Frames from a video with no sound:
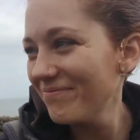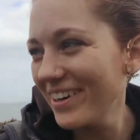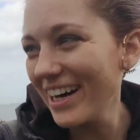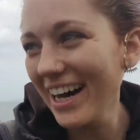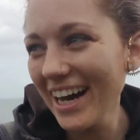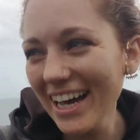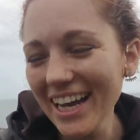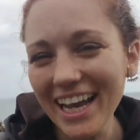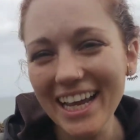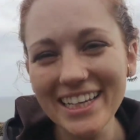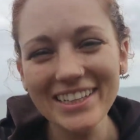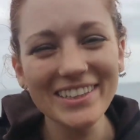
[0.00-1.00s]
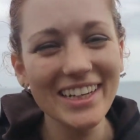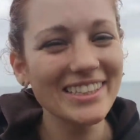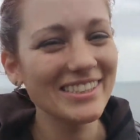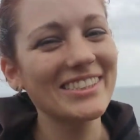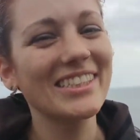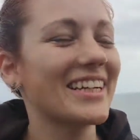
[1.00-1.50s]
But you
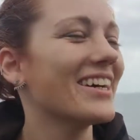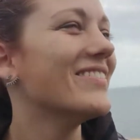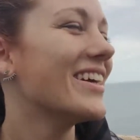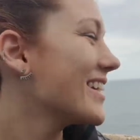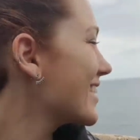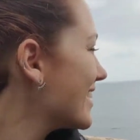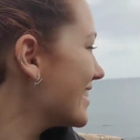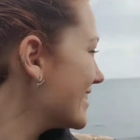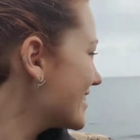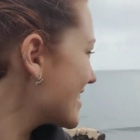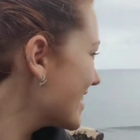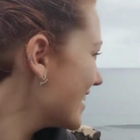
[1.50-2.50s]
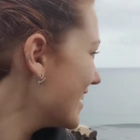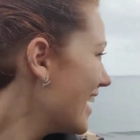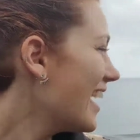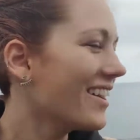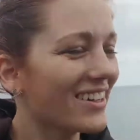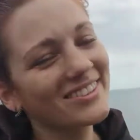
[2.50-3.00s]
guys should check out Monica's,
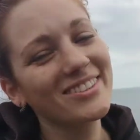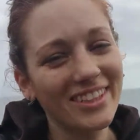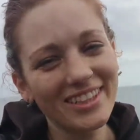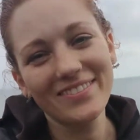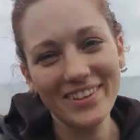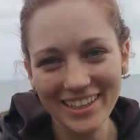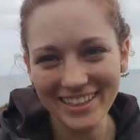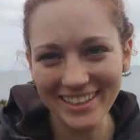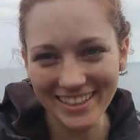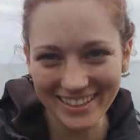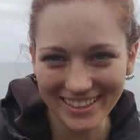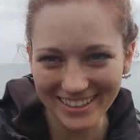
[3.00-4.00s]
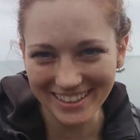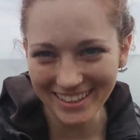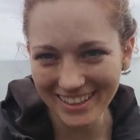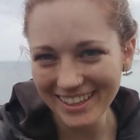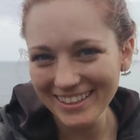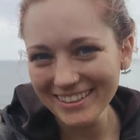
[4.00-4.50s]
and also check out mine.
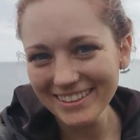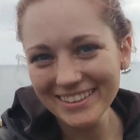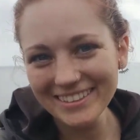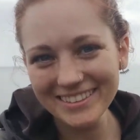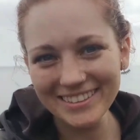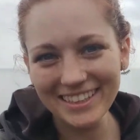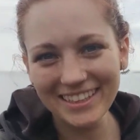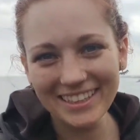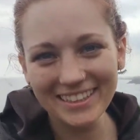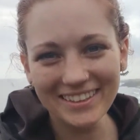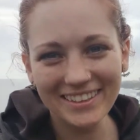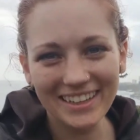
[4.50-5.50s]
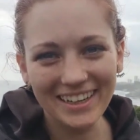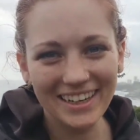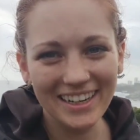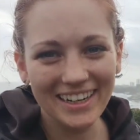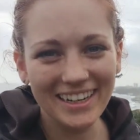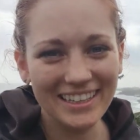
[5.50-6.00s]
So
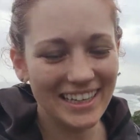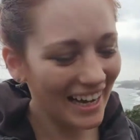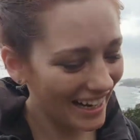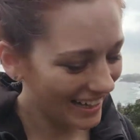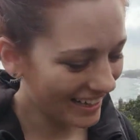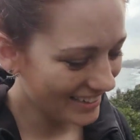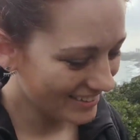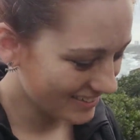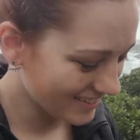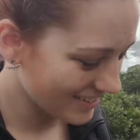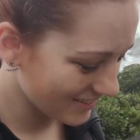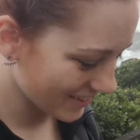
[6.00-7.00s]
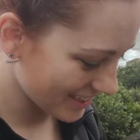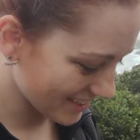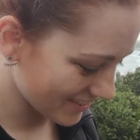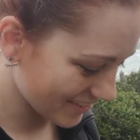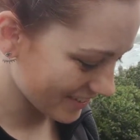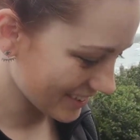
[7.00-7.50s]
yeah, new
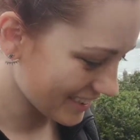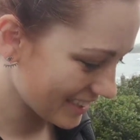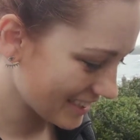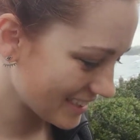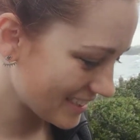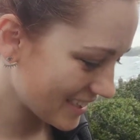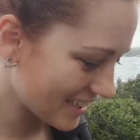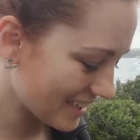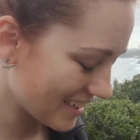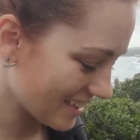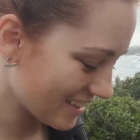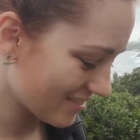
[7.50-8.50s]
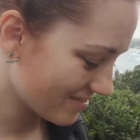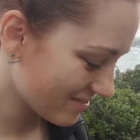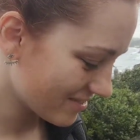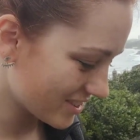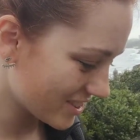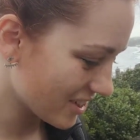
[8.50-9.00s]
faces were released,
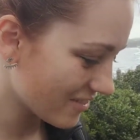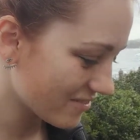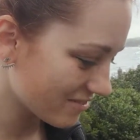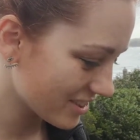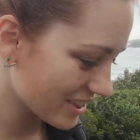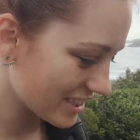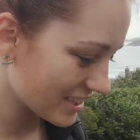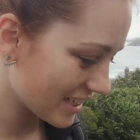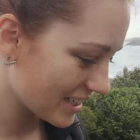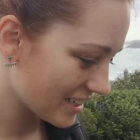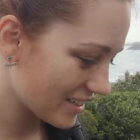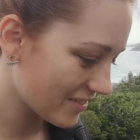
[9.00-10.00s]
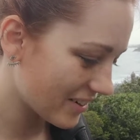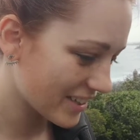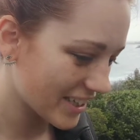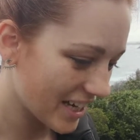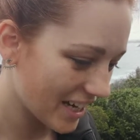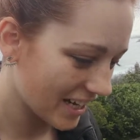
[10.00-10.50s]
so I'm really excited
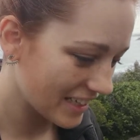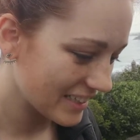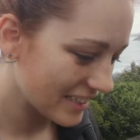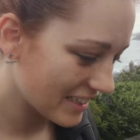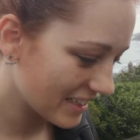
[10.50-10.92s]
about that.